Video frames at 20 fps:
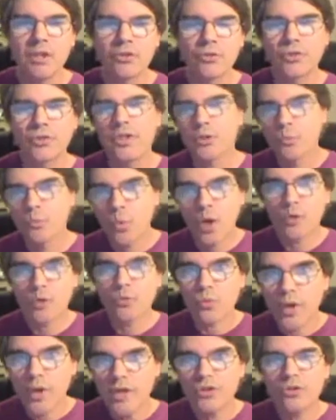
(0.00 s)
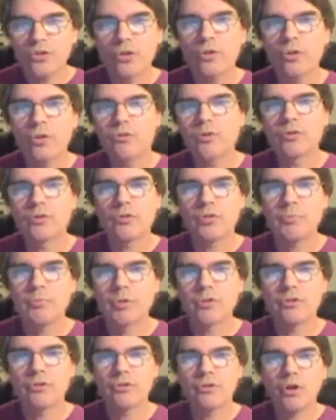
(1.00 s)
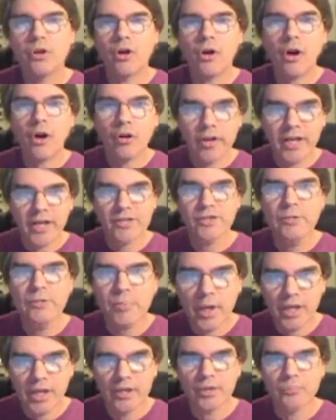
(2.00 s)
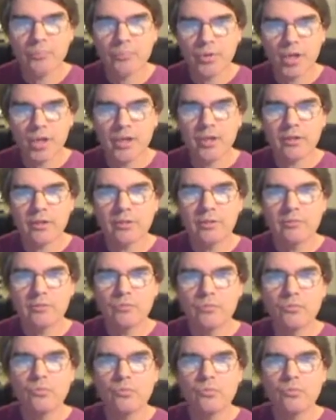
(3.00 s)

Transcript: So again, what ratio of distributors are actually buying the product